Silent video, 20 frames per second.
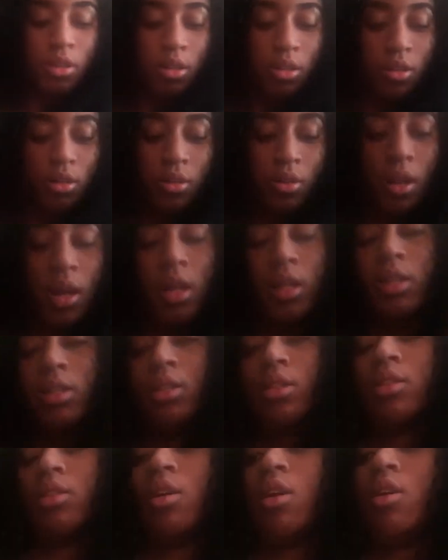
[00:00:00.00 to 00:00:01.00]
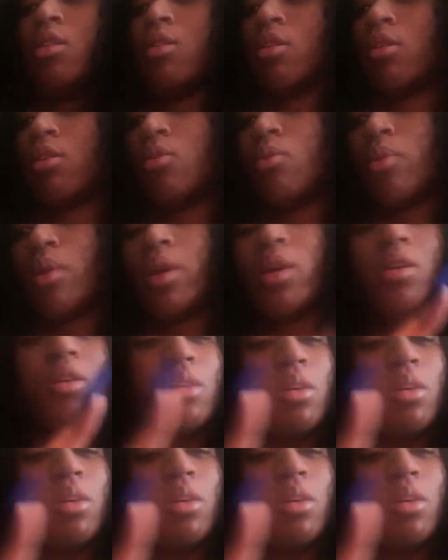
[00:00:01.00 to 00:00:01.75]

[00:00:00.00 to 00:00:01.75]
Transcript: So that's another way.